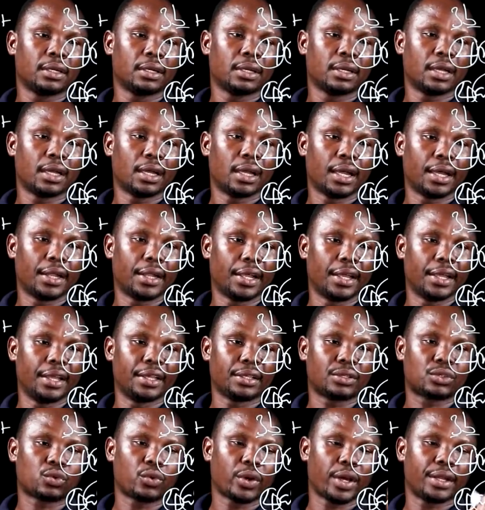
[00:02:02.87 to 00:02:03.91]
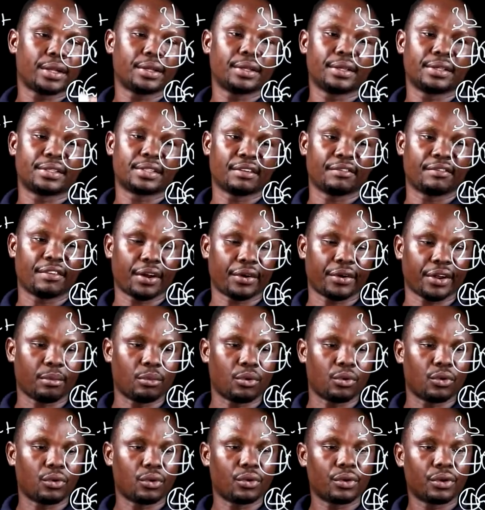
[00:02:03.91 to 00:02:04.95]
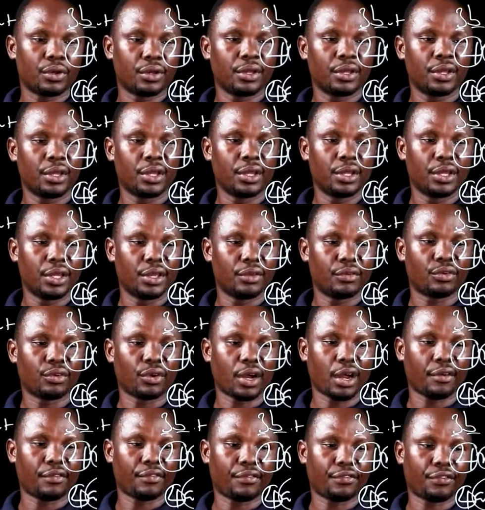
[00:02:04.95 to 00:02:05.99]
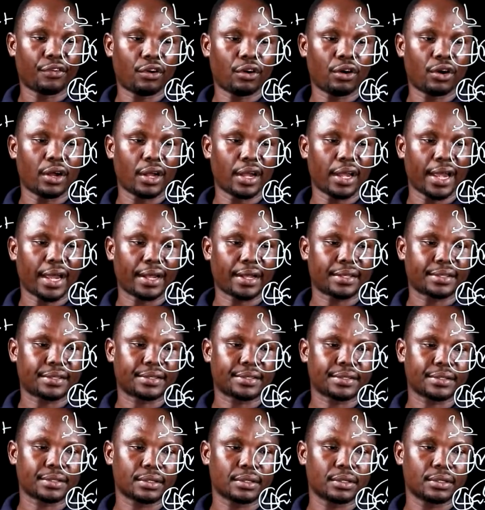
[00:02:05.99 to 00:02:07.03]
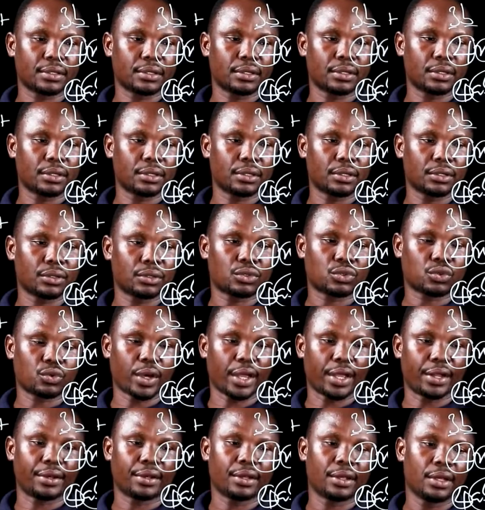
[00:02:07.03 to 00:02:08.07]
and the a squared is a variable. If you have 4x squared,